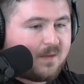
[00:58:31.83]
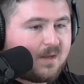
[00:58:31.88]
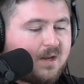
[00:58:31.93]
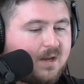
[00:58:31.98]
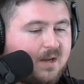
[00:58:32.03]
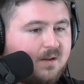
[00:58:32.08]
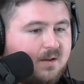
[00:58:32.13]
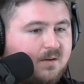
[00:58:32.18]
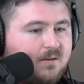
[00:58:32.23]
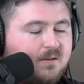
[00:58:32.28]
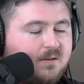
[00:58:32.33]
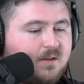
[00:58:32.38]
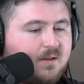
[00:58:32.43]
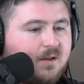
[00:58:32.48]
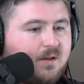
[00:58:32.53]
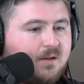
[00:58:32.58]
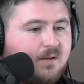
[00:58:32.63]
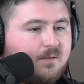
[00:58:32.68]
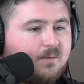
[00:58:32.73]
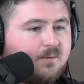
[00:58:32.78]
and
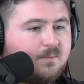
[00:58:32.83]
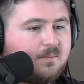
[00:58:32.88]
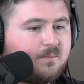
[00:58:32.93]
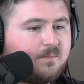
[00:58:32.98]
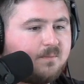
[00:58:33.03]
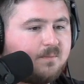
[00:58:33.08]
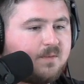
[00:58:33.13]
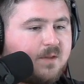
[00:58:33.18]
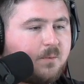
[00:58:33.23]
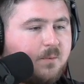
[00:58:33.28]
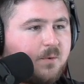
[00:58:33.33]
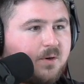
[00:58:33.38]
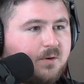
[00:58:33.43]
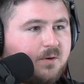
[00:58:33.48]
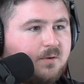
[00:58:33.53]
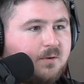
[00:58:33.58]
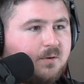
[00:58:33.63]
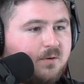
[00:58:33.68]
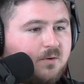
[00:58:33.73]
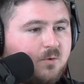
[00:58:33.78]
they were